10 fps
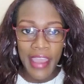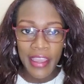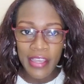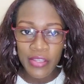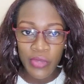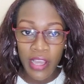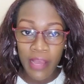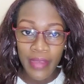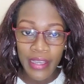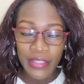hi guys
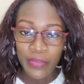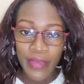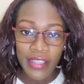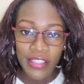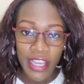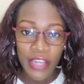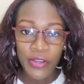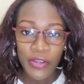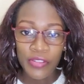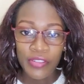welcome back to my
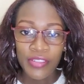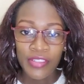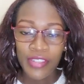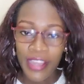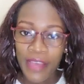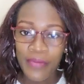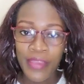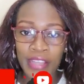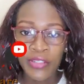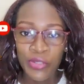channel today i'm
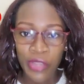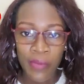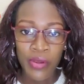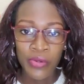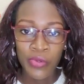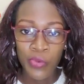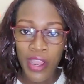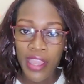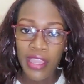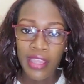here to talk about
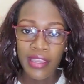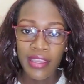why